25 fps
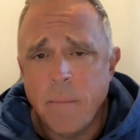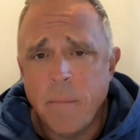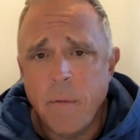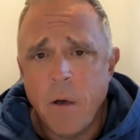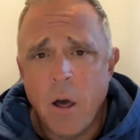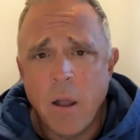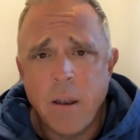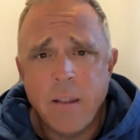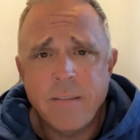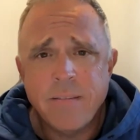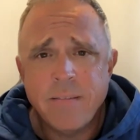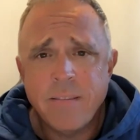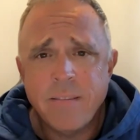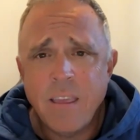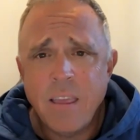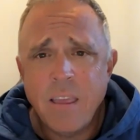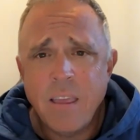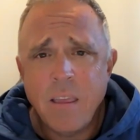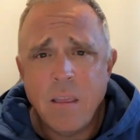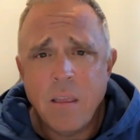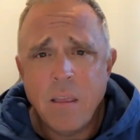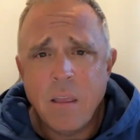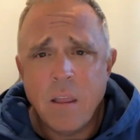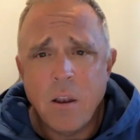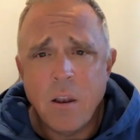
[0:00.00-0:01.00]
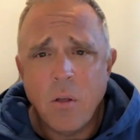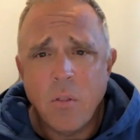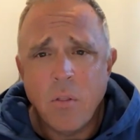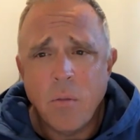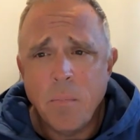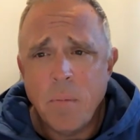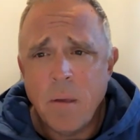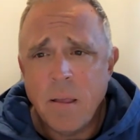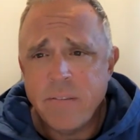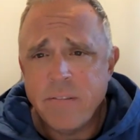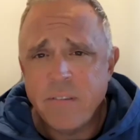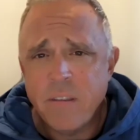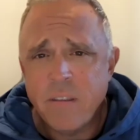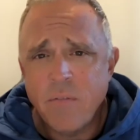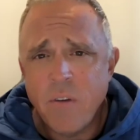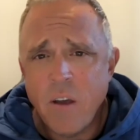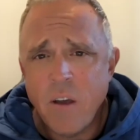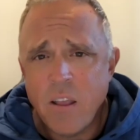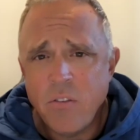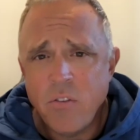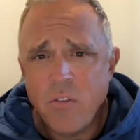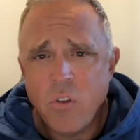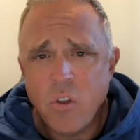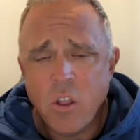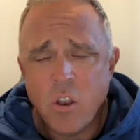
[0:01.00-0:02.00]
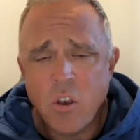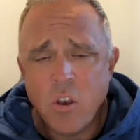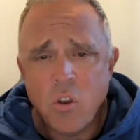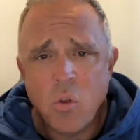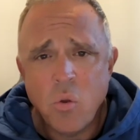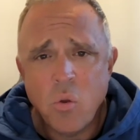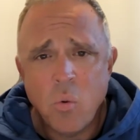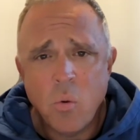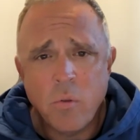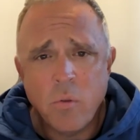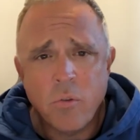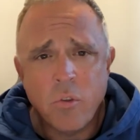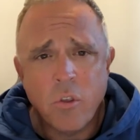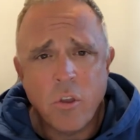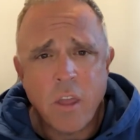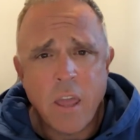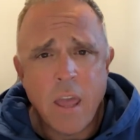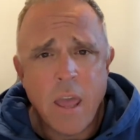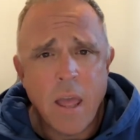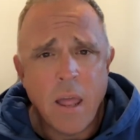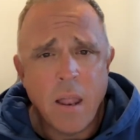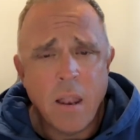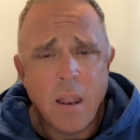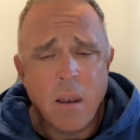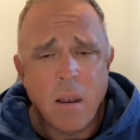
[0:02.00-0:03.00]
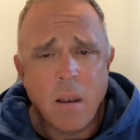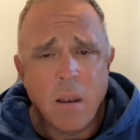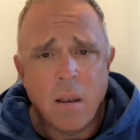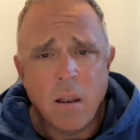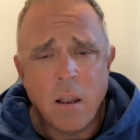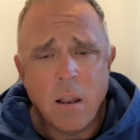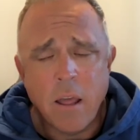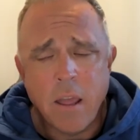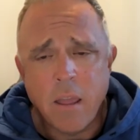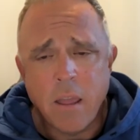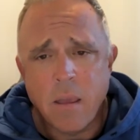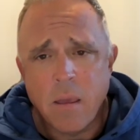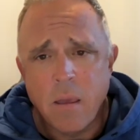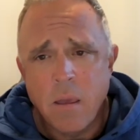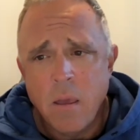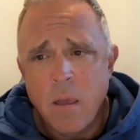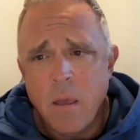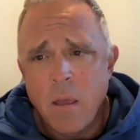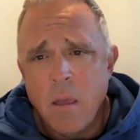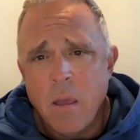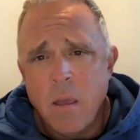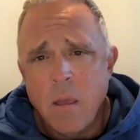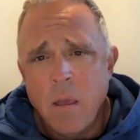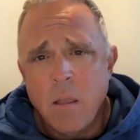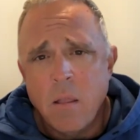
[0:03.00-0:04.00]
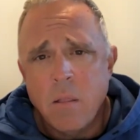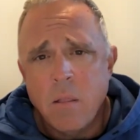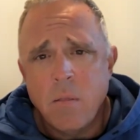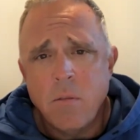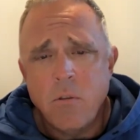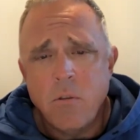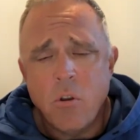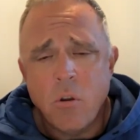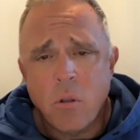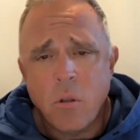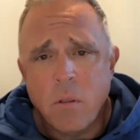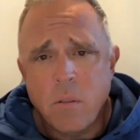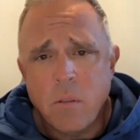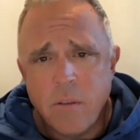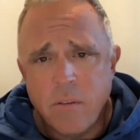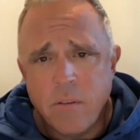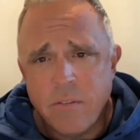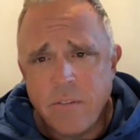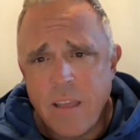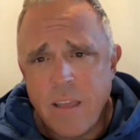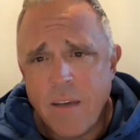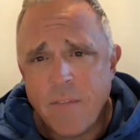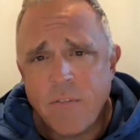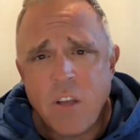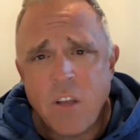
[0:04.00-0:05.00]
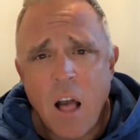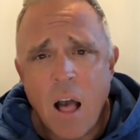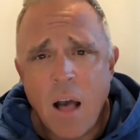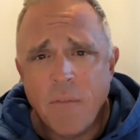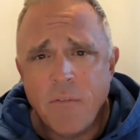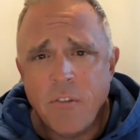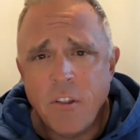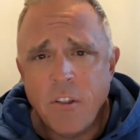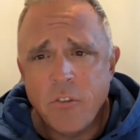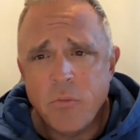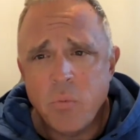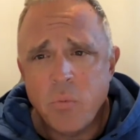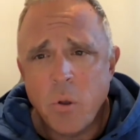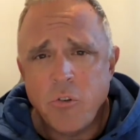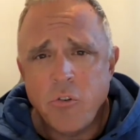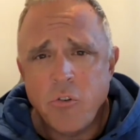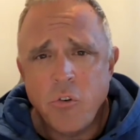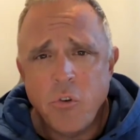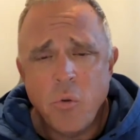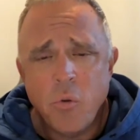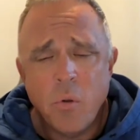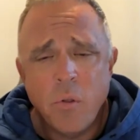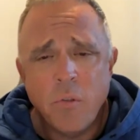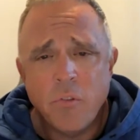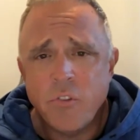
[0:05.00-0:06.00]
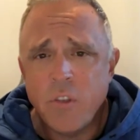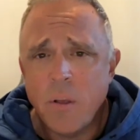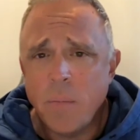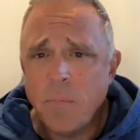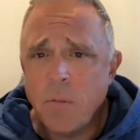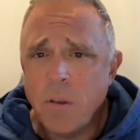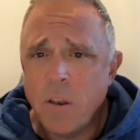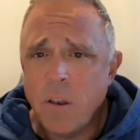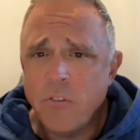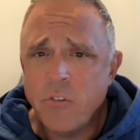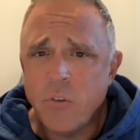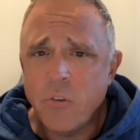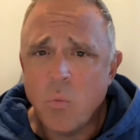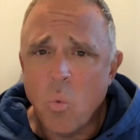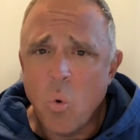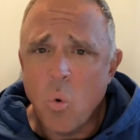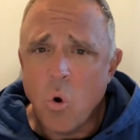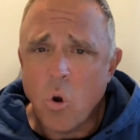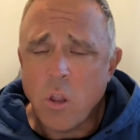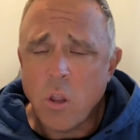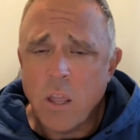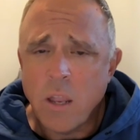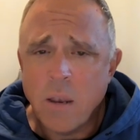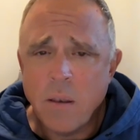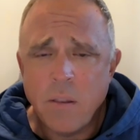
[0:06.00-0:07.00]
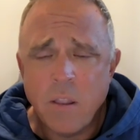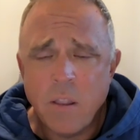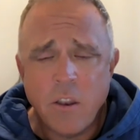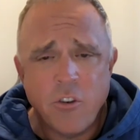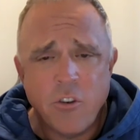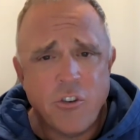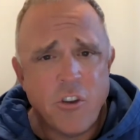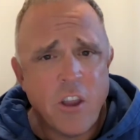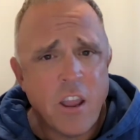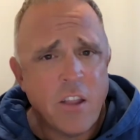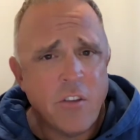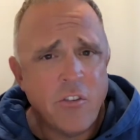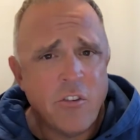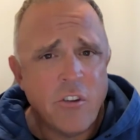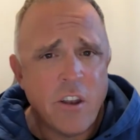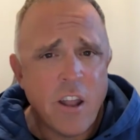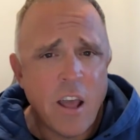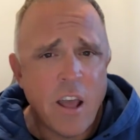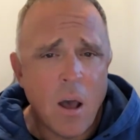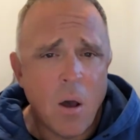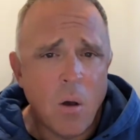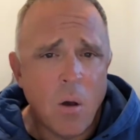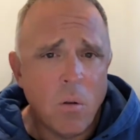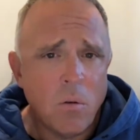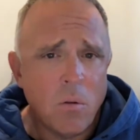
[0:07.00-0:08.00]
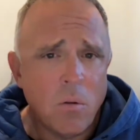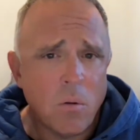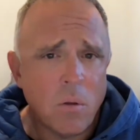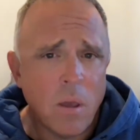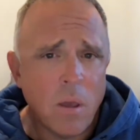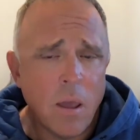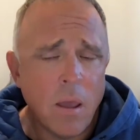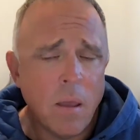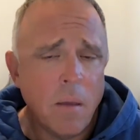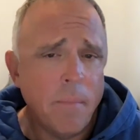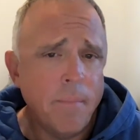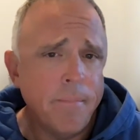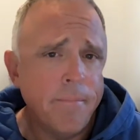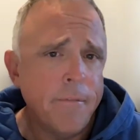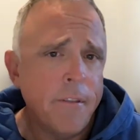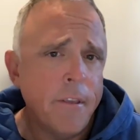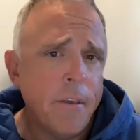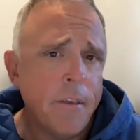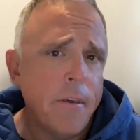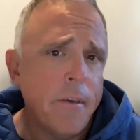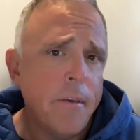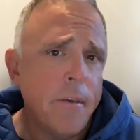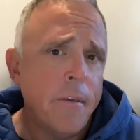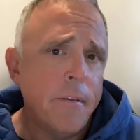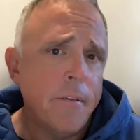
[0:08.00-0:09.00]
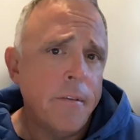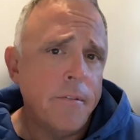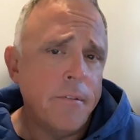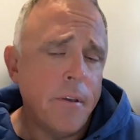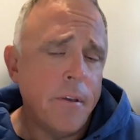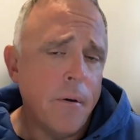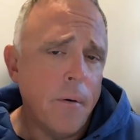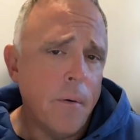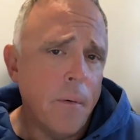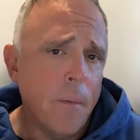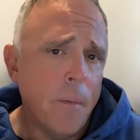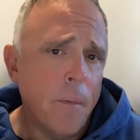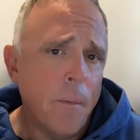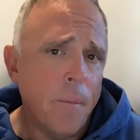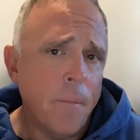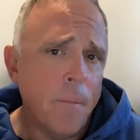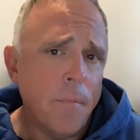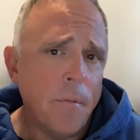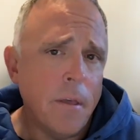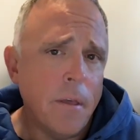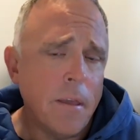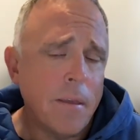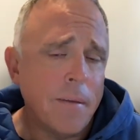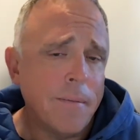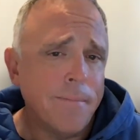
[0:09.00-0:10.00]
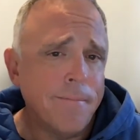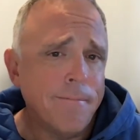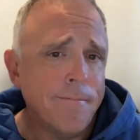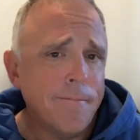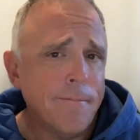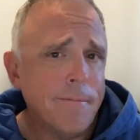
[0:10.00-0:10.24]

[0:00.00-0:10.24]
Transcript: honestly, the best advice you can do is look at like you're just have confidence what you're doing. If something isn't working, then change it out. Okay. So like